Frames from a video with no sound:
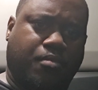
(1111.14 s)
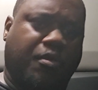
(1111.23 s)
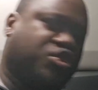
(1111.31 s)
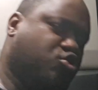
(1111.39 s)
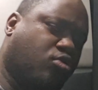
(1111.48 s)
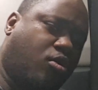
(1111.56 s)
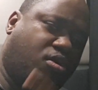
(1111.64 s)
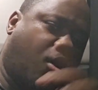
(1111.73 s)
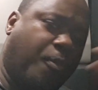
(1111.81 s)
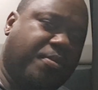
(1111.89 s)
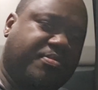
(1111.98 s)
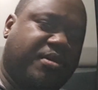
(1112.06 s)
But you don't
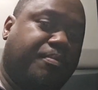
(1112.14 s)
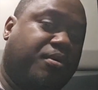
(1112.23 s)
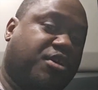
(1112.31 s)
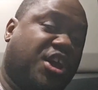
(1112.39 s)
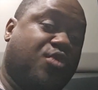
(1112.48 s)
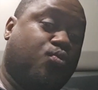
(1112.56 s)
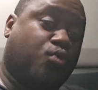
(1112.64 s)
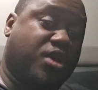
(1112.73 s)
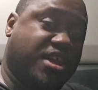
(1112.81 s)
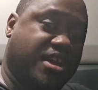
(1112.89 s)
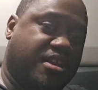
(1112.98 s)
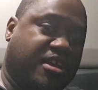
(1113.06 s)
open up the book and
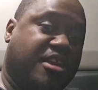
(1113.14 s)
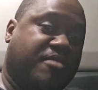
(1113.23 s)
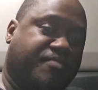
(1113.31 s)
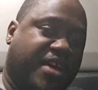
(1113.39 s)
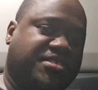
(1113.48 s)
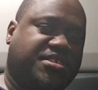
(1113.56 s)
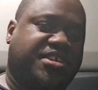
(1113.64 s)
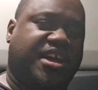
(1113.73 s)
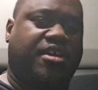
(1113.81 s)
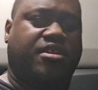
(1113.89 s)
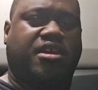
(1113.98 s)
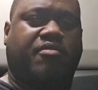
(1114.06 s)
read and
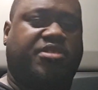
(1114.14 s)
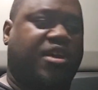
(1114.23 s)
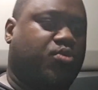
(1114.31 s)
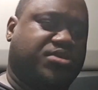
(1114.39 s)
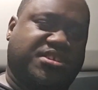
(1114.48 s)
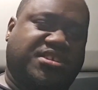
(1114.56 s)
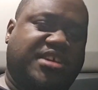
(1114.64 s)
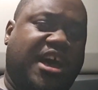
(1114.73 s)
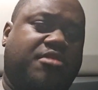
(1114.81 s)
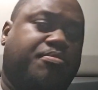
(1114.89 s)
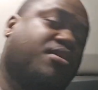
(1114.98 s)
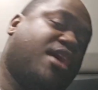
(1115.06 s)
investigate and everything what's
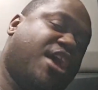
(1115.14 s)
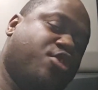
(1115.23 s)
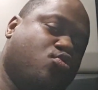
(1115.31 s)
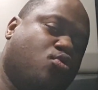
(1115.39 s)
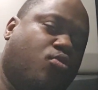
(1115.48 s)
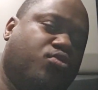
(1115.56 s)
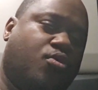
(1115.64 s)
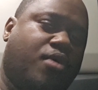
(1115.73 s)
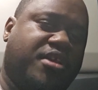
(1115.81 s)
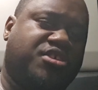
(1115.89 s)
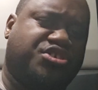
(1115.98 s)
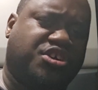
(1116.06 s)
inside the book. How you gonna know
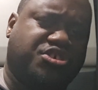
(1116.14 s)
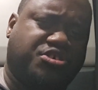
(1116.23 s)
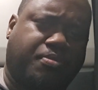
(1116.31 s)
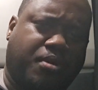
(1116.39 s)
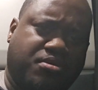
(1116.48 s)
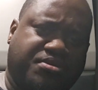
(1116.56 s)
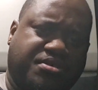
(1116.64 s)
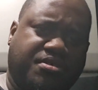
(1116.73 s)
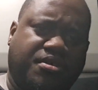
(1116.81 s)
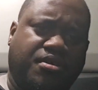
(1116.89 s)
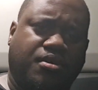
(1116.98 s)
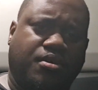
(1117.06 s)
how to judge the
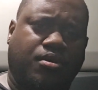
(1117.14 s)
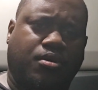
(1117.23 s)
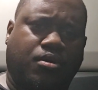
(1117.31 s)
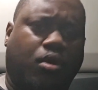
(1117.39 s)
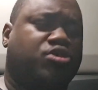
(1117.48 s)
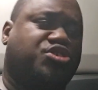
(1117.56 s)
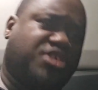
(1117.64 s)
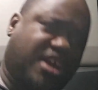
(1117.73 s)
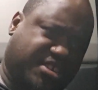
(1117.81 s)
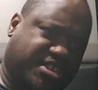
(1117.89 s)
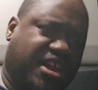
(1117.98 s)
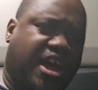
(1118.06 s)
person? Or should
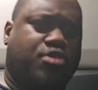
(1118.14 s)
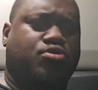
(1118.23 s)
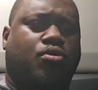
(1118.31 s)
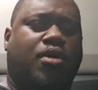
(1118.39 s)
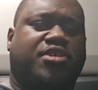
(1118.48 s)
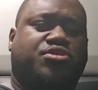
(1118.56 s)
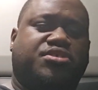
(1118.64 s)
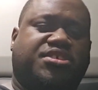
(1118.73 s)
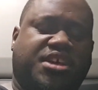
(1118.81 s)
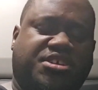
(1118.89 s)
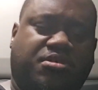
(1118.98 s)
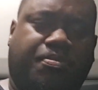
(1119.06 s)
I say how you know how to
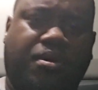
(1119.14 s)
assess the